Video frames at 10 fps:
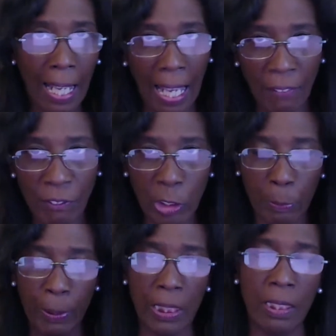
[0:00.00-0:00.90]
average
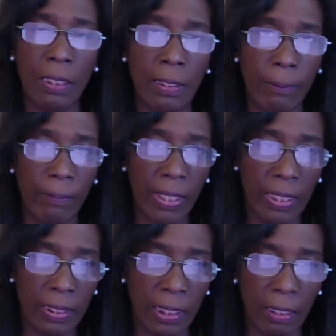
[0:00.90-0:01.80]
person.
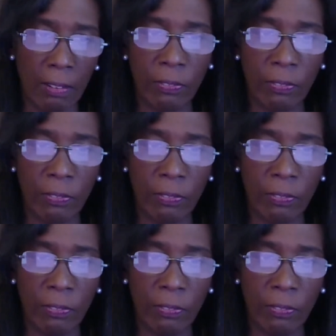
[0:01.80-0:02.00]
So, for